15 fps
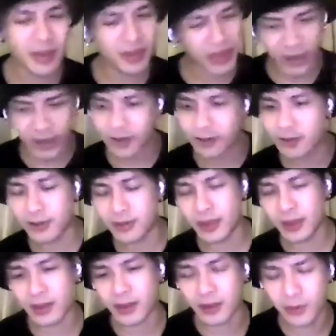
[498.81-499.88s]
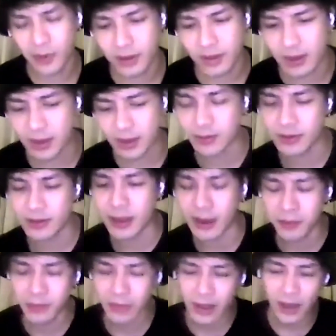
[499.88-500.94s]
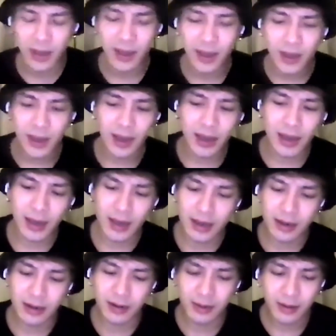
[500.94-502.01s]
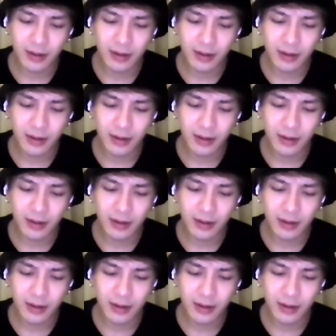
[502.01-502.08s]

thank you to them. And